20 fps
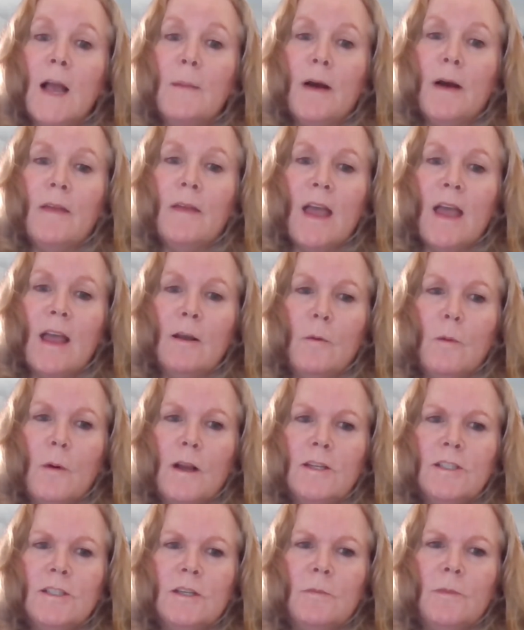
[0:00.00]
up on that
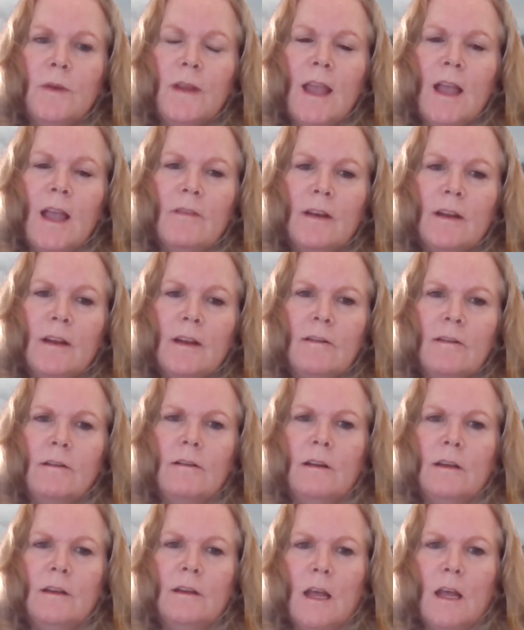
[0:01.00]
question, we have
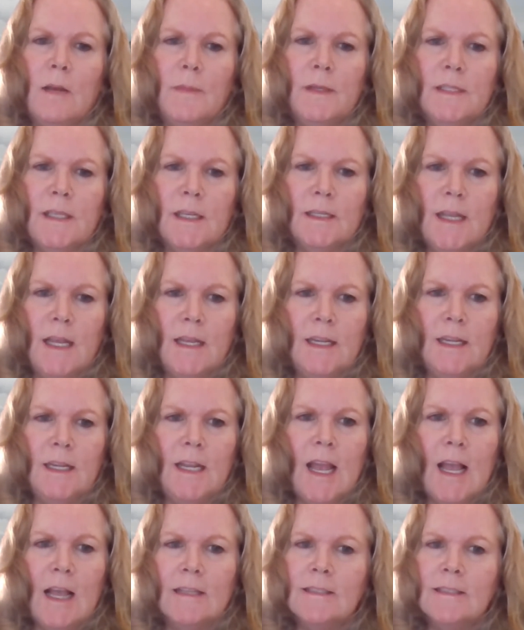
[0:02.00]
another anonymous
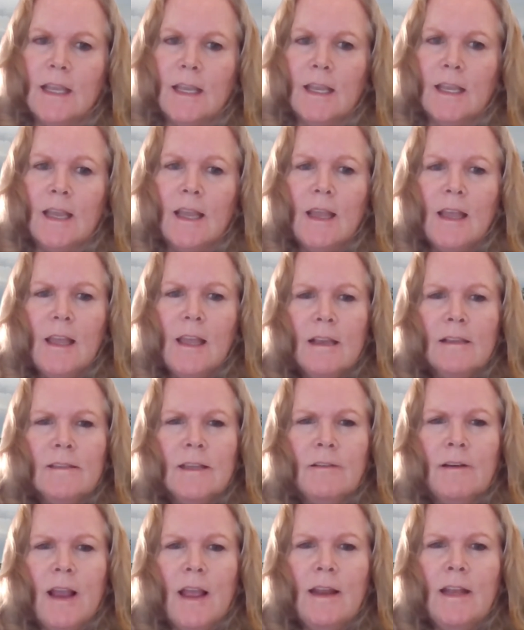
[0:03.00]
attendee asking, is
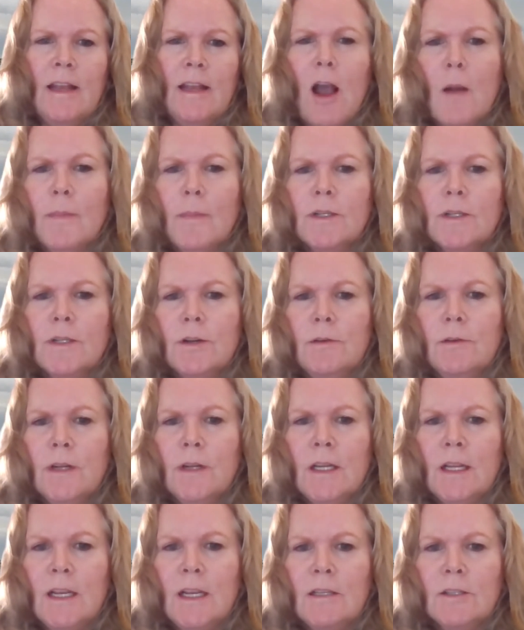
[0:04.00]
there any
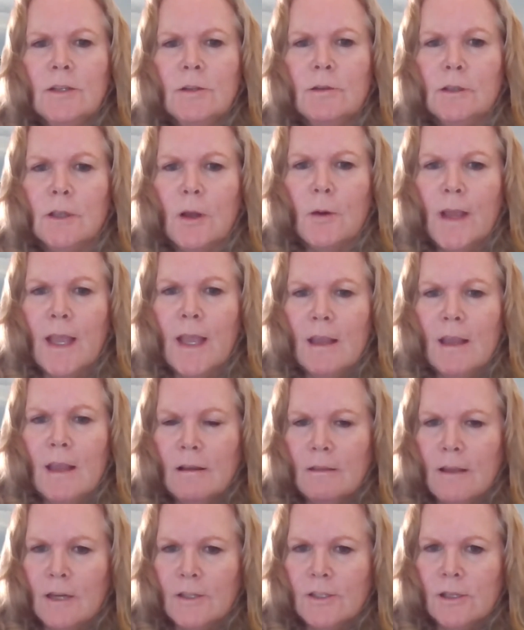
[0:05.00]
opportunity to locate
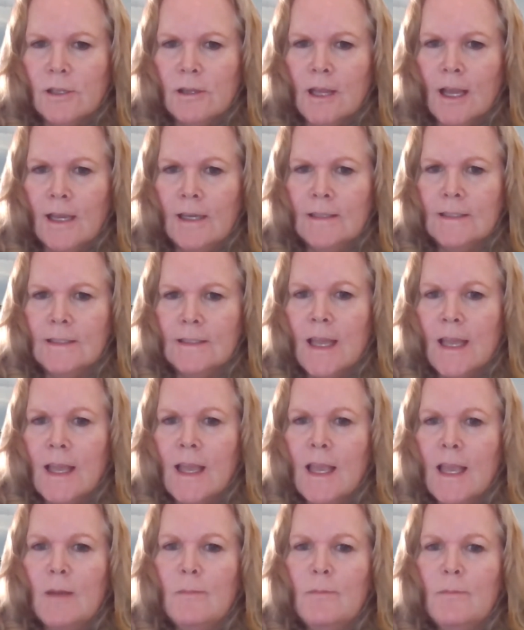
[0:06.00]
collection lines
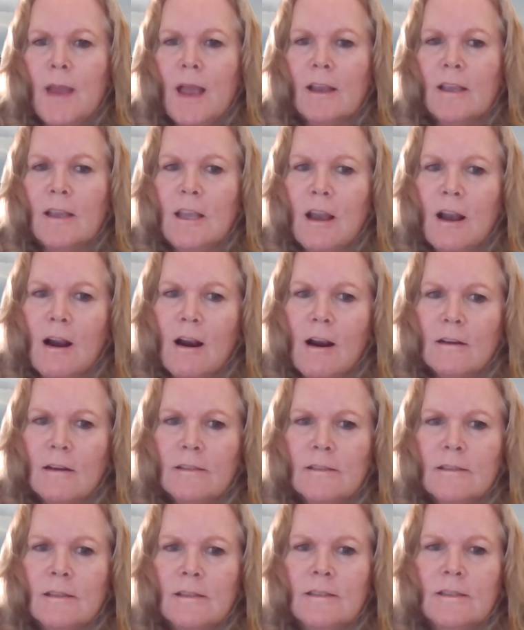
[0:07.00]
in
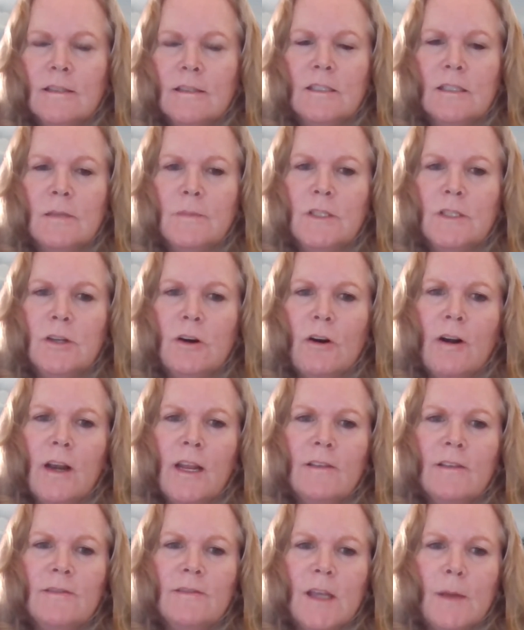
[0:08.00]
backyards, since the
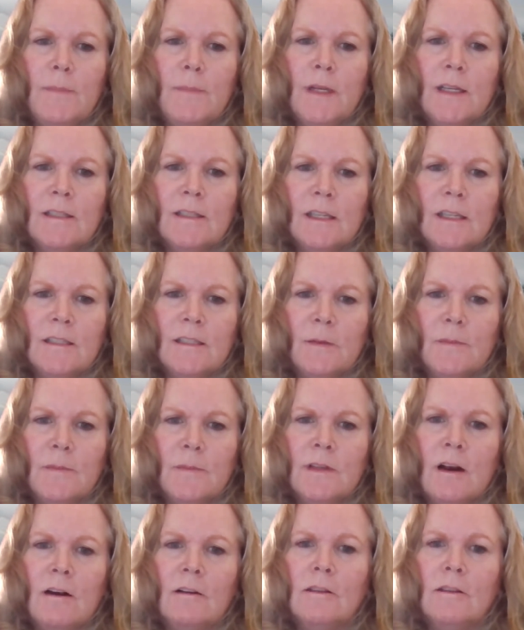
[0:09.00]
majority of septic
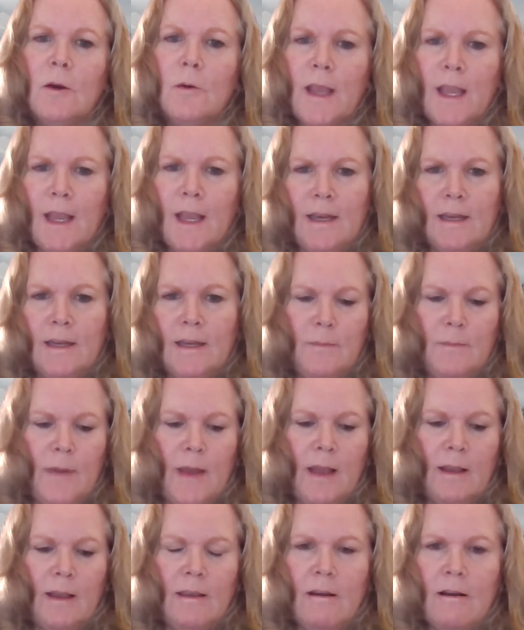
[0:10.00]
systems are located in
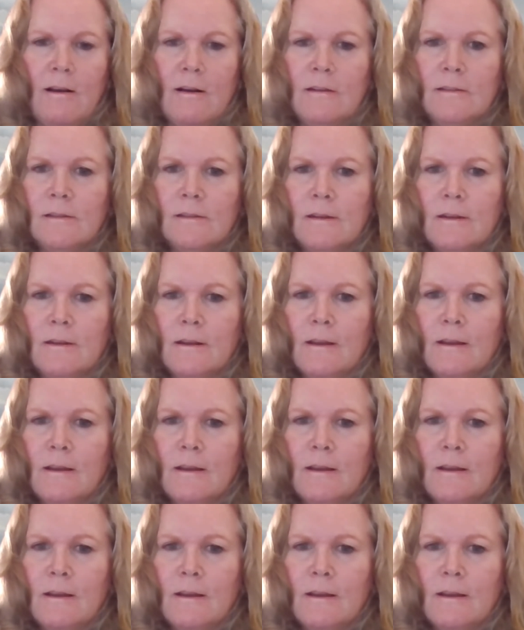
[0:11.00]
backyards?